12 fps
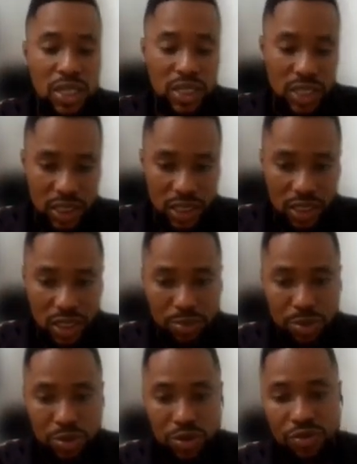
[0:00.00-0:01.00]
There's another
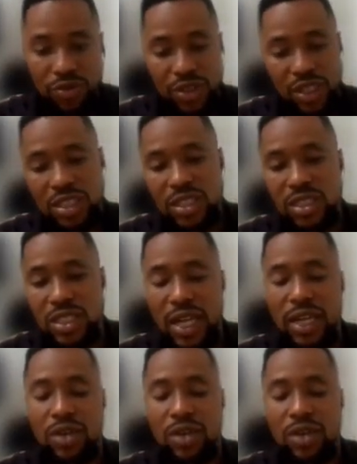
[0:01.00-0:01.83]
P wave. Then it's like